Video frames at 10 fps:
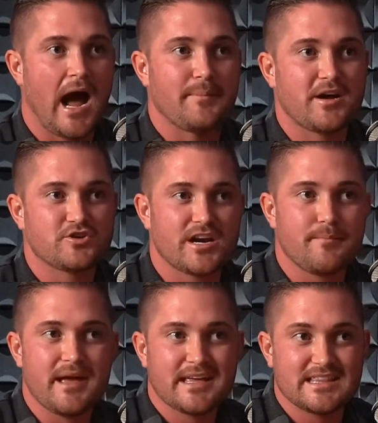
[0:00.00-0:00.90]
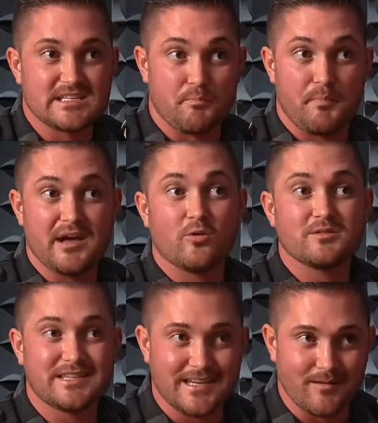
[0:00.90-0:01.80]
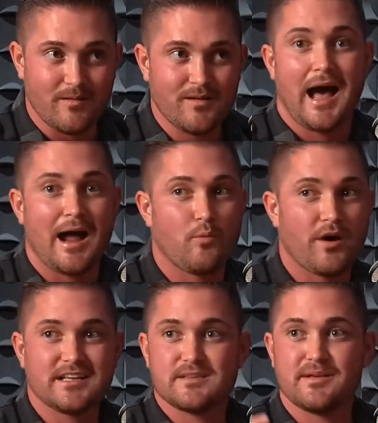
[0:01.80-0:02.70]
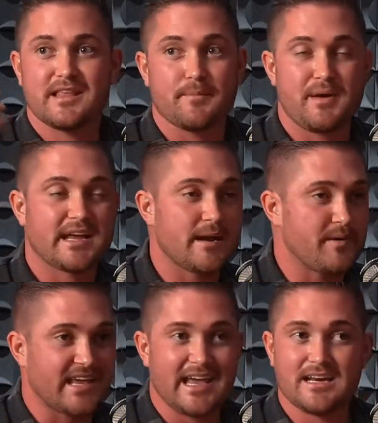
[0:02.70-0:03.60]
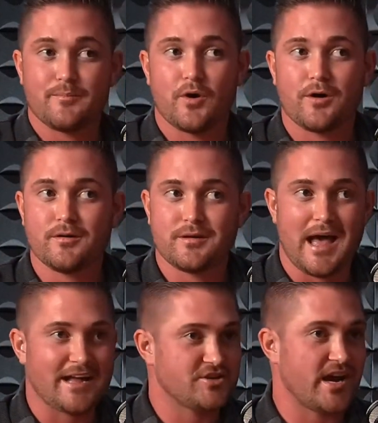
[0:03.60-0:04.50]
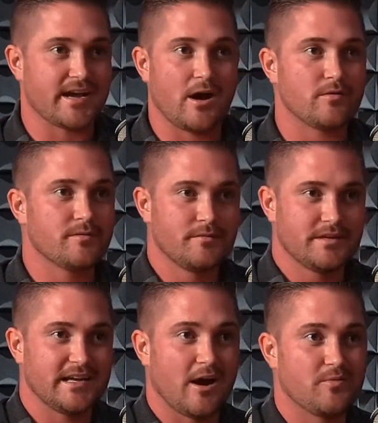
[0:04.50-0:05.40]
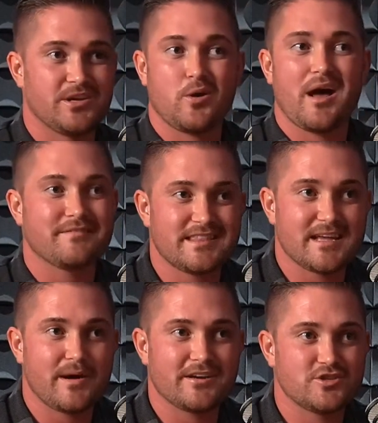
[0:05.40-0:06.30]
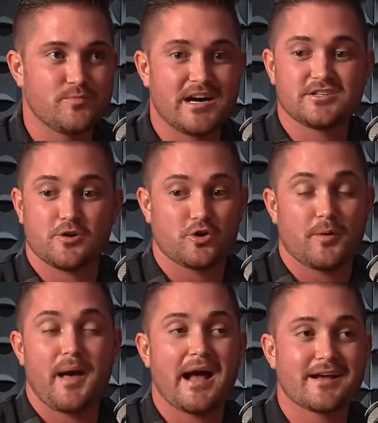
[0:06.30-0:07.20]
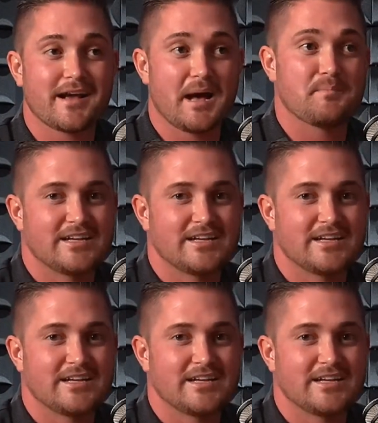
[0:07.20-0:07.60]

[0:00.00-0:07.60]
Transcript: I'm not trying to make it this big old deal. I want it to be like picking up a candy bar at checkout. You don't have to think about it too much, or a pack of gum.